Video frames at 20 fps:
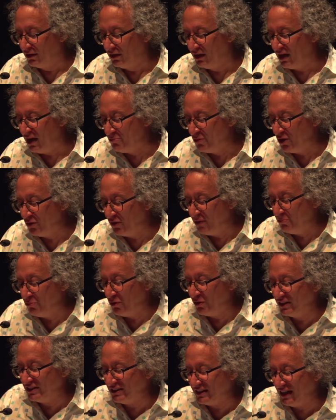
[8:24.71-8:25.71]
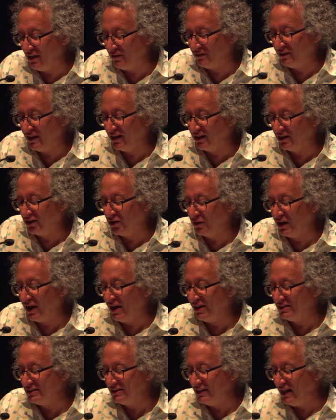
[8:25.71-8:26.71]
Gamboni points out that in
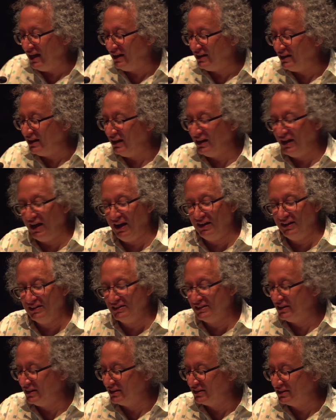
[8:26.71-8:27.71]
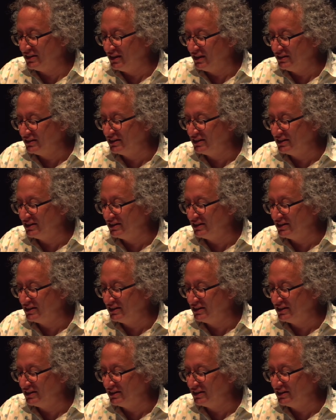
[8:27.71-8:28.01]
Gauguin's 1886